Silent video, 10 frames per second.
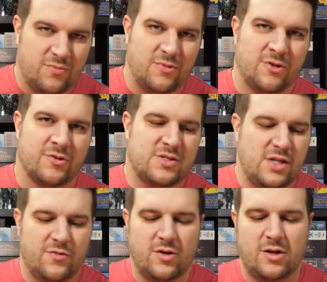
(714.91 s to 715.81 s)

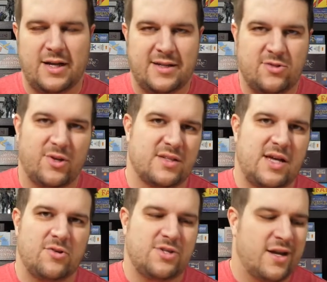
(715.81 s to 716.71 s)
receiver and doing a
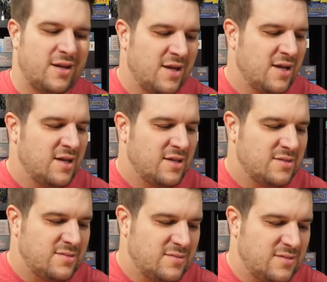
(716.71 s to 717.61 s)
sound check
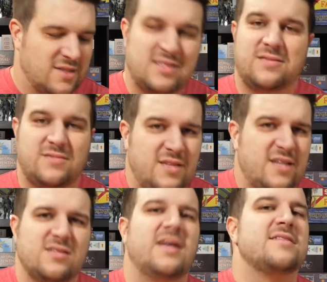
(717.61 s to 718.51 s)

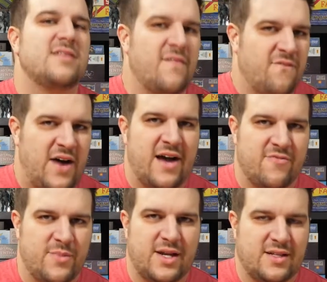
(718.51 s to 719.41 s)
takes less than
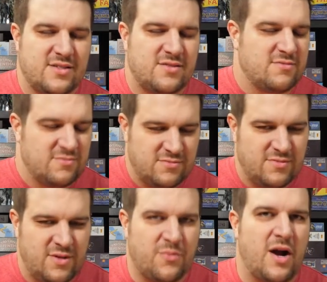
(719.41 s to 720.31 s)
5 minutes.
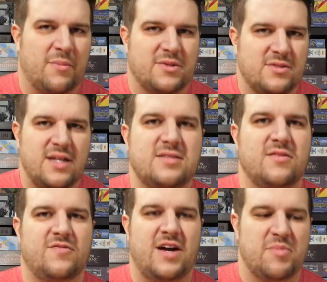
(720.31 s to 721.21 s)
I promise,
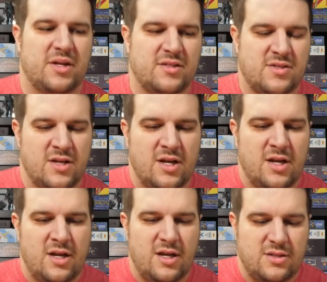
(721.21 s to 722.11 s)
than 5 minutes.
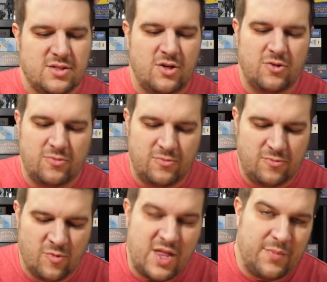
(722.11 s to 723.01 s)
So
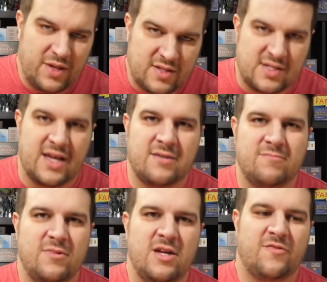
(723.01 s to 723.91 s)
with that being said,
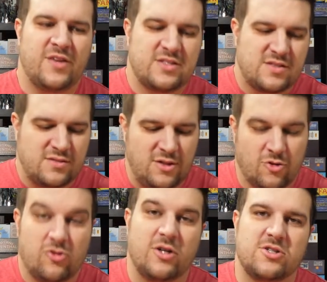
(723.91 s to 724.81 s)
if it's
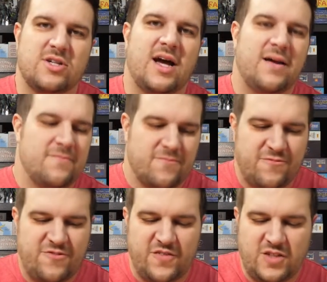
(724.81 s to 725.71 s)
crunch time,
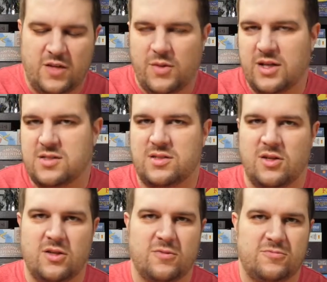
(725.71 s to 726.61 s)
15 minutes
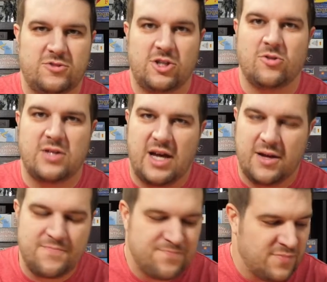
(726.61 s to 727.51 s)
till
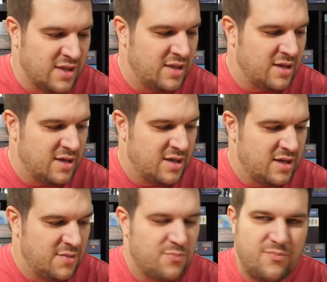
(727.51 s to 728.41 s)
showtime,
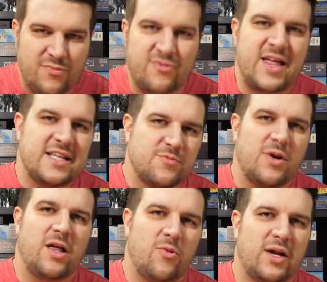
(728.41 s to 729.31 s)
that's
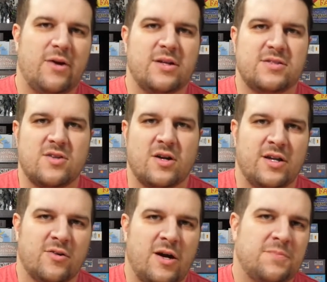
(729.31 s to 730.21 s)
probably when I would start
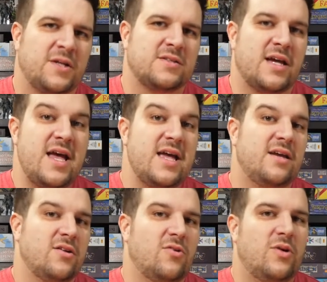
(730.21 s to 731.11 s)
interrupting, say, hey,
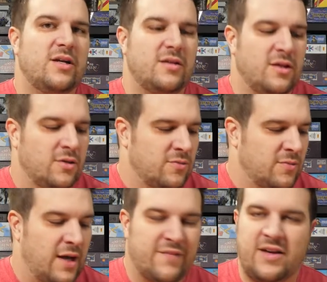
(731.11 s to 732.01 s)
you know what,
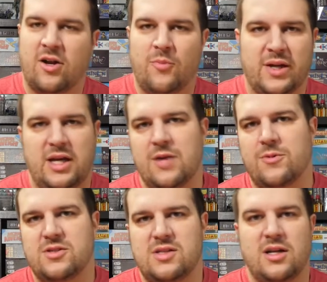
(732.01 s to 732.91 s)
I've got all my
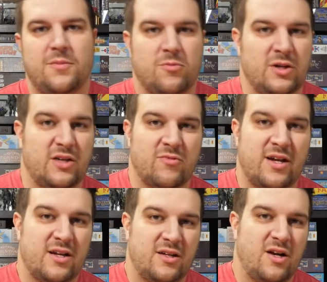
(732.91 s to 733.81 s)
cameras set up, we're getting
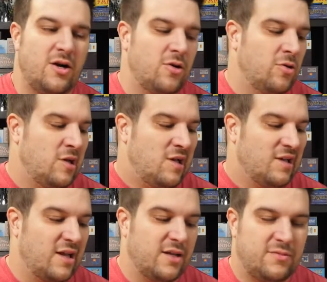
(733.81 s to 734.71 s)
ready to go.
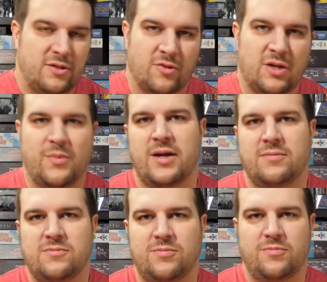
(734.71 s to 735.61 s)
Can I get my
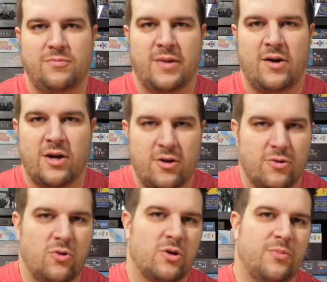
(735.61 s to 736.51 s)
audio
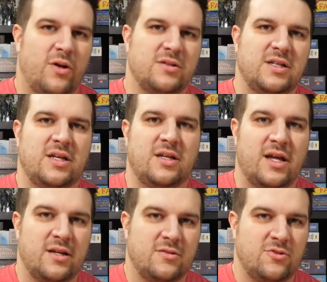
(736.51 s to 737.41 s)
recorder plugged in
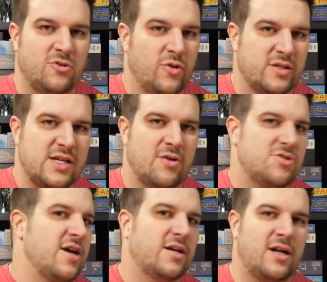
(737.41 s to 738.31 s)
and do a quick sound
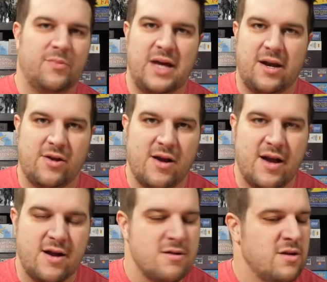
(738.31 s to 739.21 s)
check, and I'll be out of your
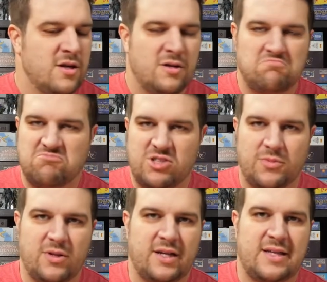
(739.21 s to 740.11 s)
hair?
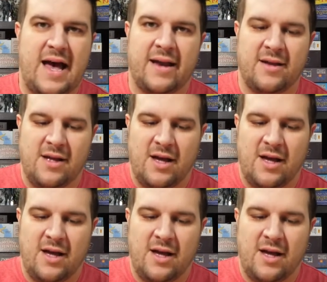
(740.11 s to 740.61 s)
Something like that.